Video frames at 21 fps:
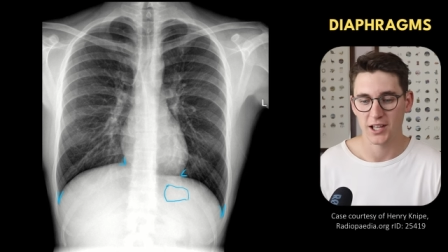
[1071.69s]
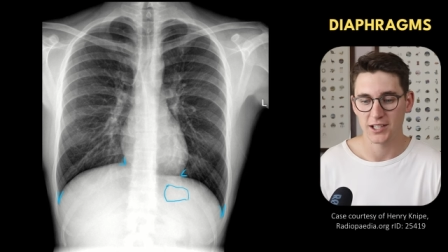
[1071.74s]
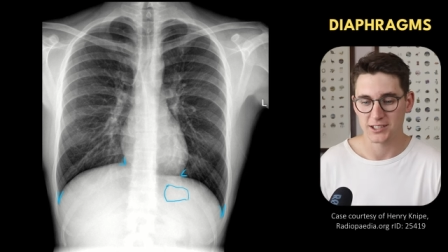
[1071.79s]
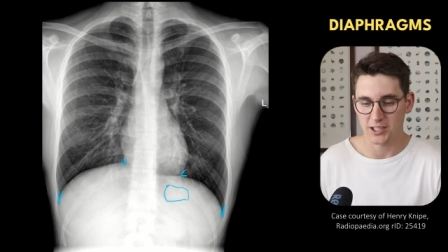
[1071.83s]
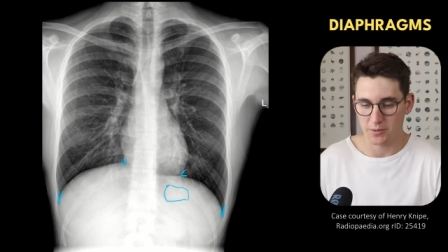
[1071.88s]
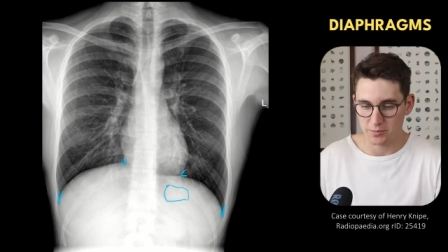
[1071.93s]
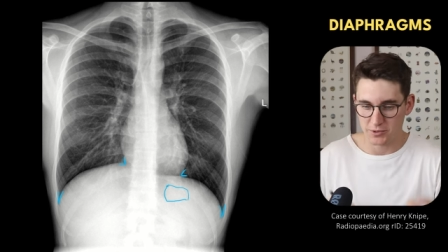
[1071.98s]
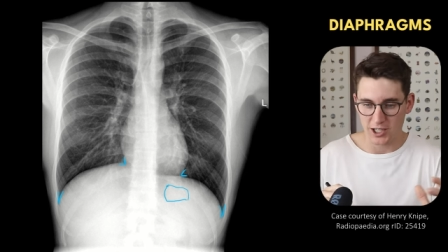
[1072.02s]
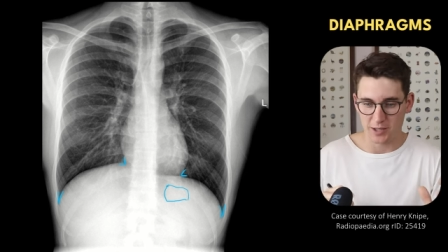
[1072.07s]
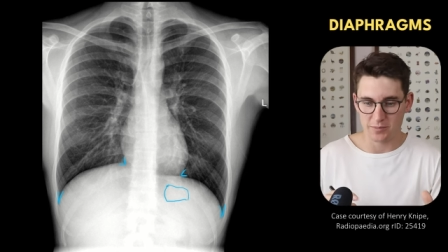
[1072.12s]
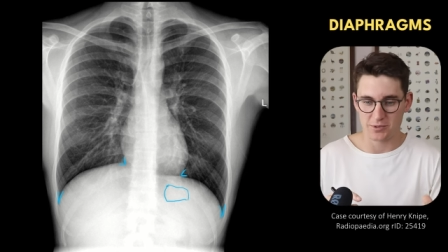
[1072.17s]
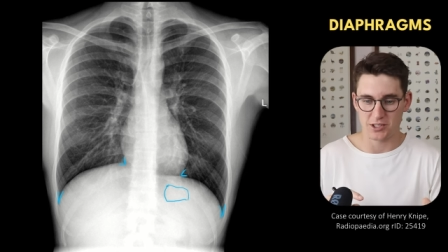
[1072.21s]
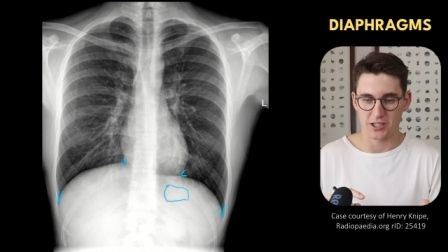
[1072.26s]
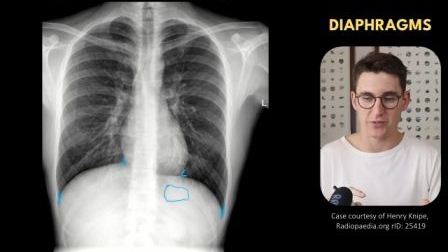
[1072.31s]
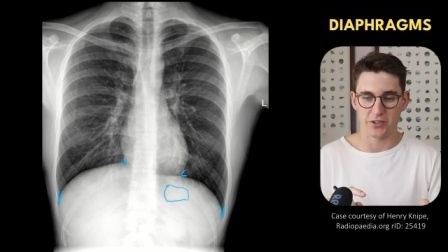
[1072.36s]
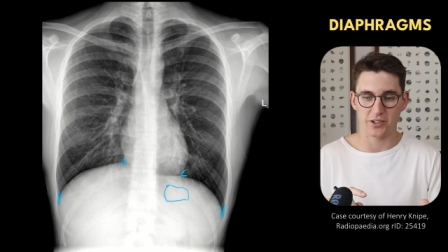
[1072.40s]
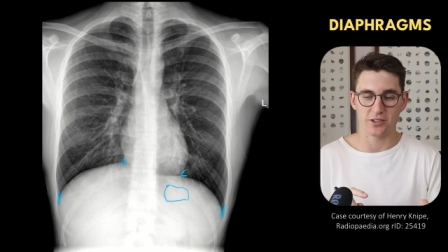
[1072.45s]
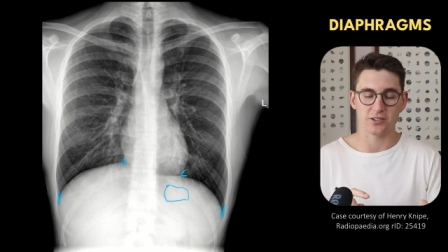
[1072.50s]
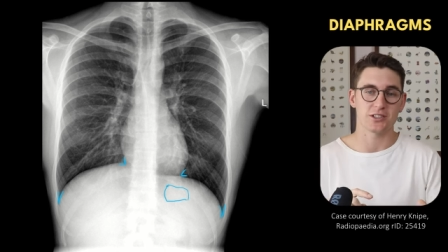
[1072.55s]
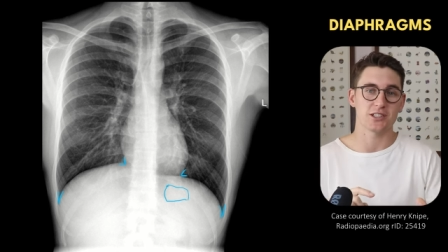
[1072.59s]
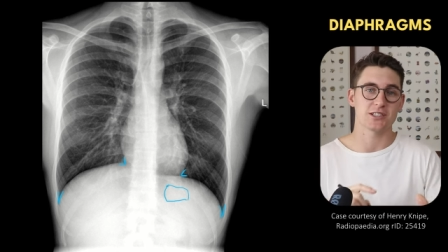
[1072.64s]
Sometimes
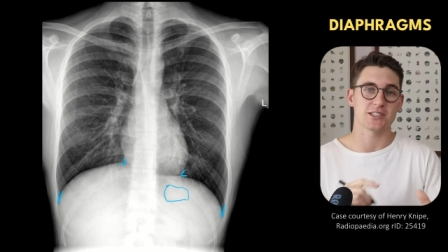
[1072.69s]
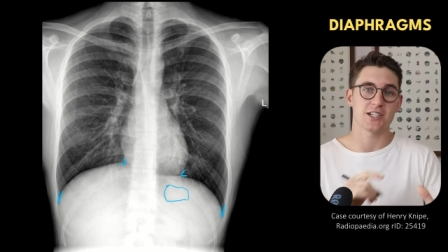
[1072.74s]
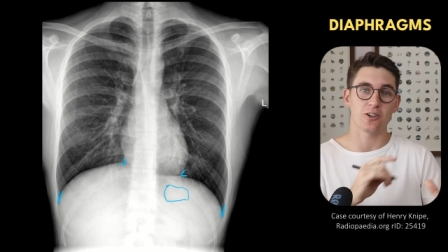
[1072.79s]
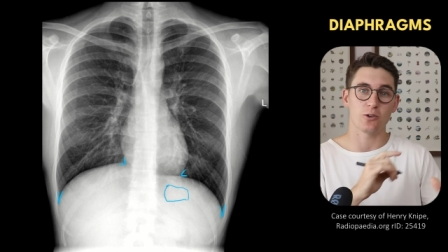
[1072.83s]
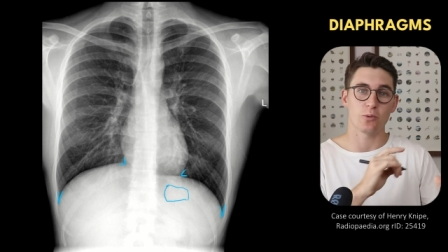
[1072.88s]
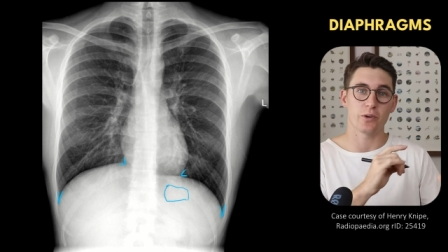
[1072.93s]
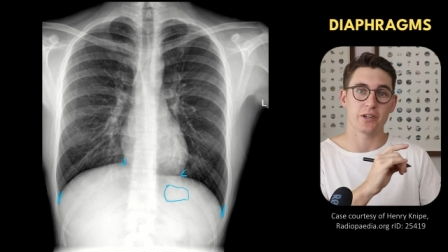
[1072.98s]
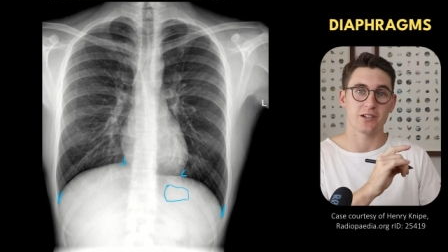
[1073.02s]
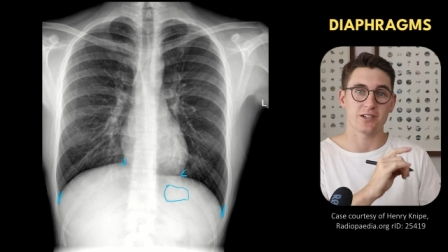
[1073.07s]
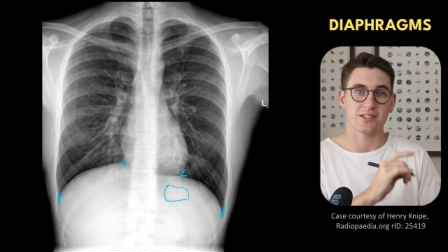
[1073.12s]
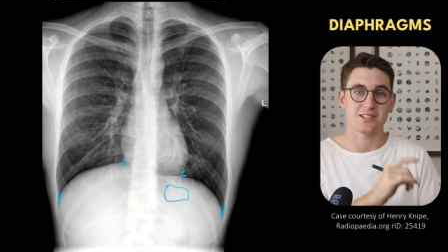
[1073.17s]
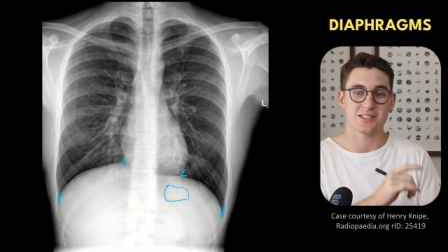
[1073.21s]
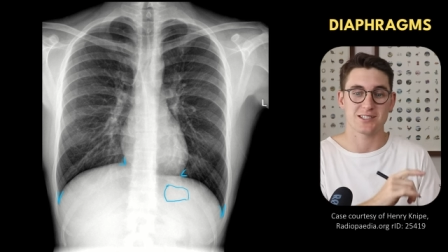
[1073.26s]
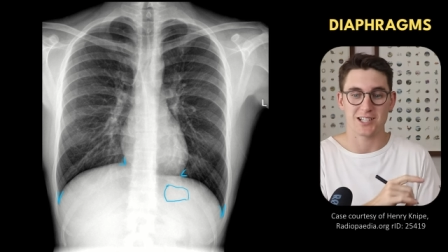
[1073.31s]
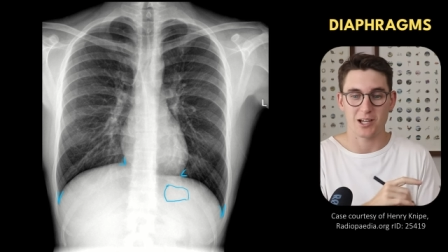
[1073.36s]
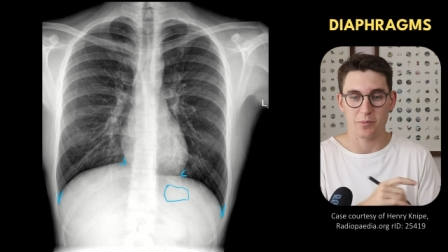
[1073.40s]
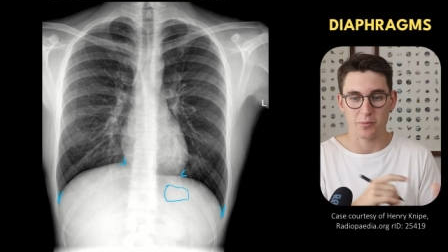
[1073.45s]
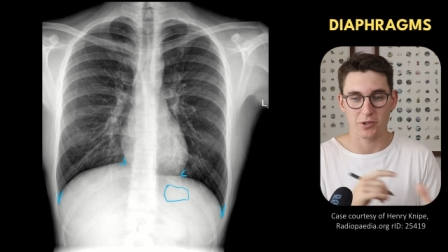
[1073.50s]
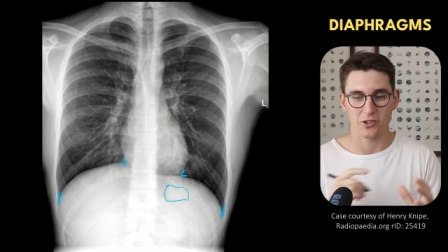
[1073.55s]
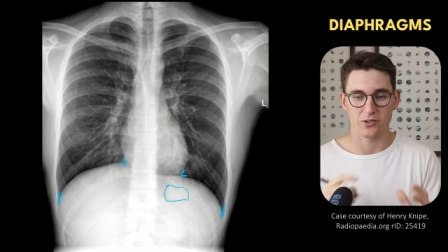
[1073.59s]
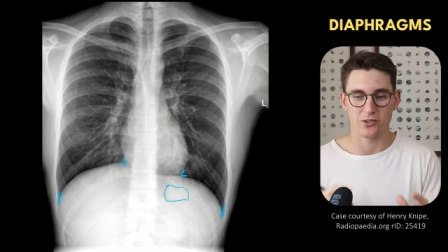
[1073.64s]
difficult to tell whether it's
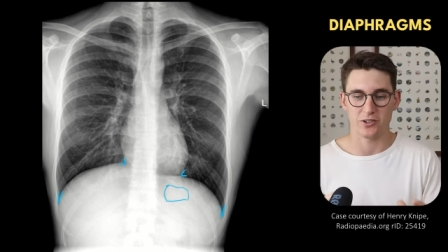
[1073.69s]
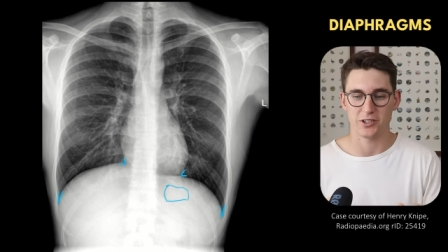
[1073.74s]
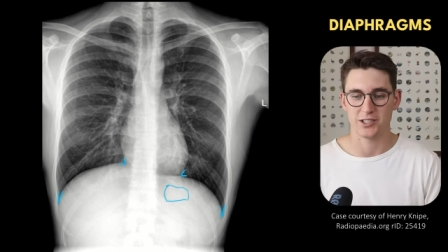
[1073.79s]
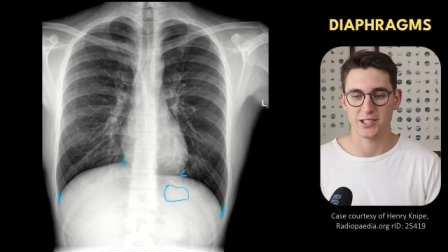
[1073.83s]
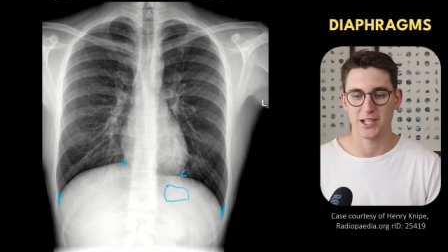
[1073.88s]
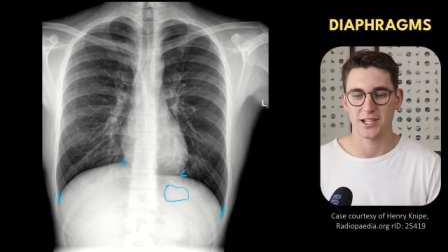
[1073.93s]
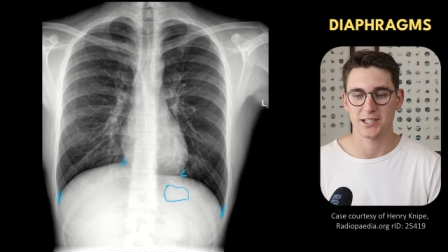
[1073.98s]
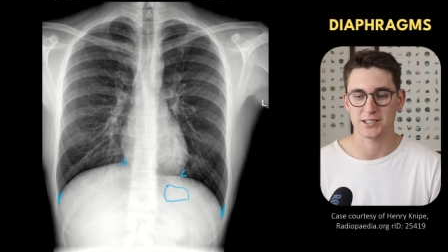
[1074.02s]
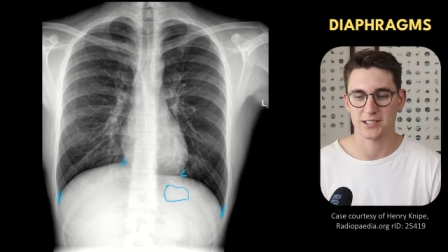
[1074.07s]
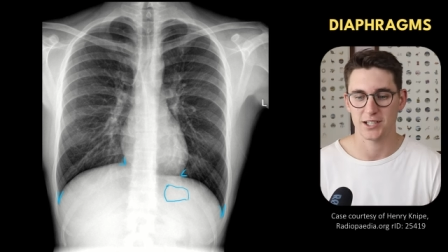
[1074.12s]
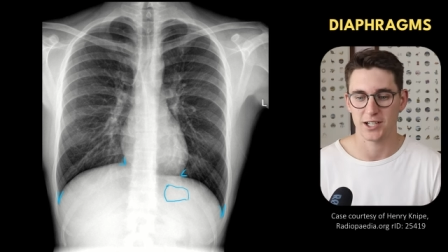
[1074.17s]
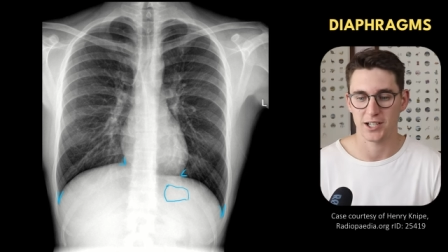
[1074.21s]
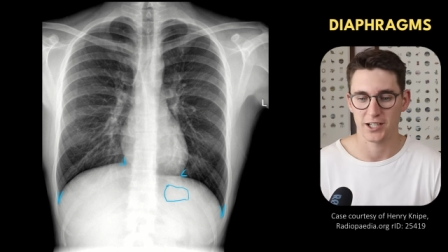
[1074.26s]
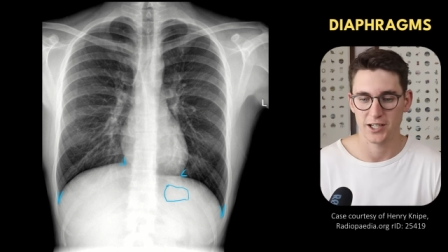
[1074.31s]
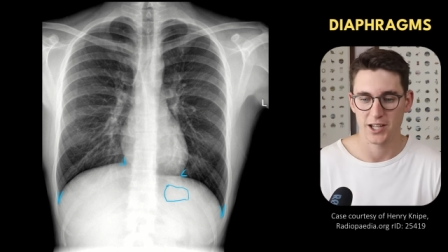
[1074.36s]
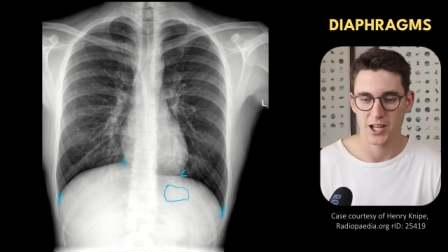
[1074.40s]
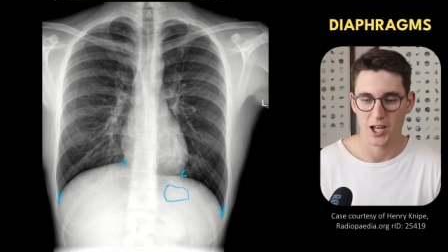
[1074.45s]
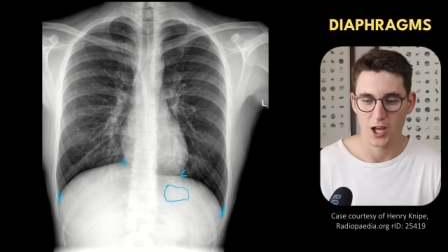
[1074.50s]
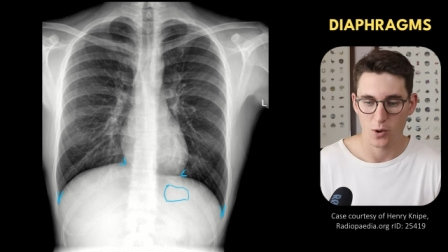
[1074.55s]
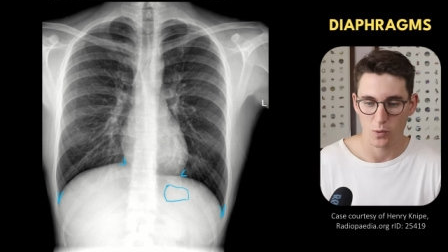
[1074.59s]
stomach or intestine.